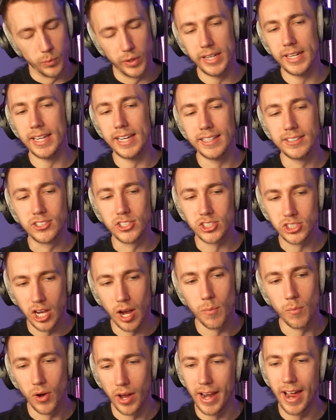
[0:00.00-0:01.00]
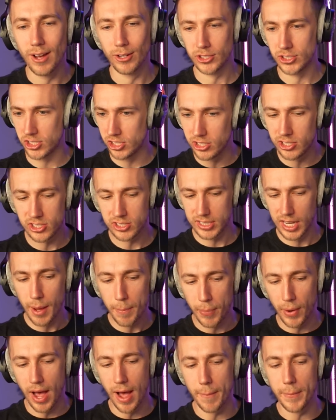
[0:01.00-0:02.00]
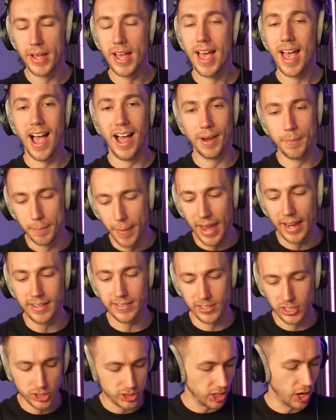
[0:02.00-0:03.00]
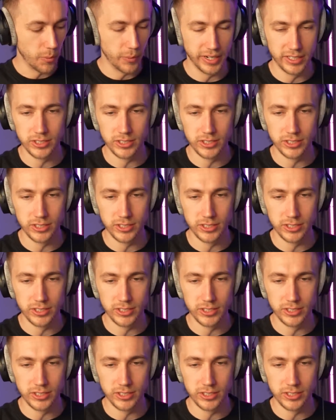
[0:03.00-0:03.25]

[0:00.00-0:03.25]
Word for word: We need someone else to step up and make the show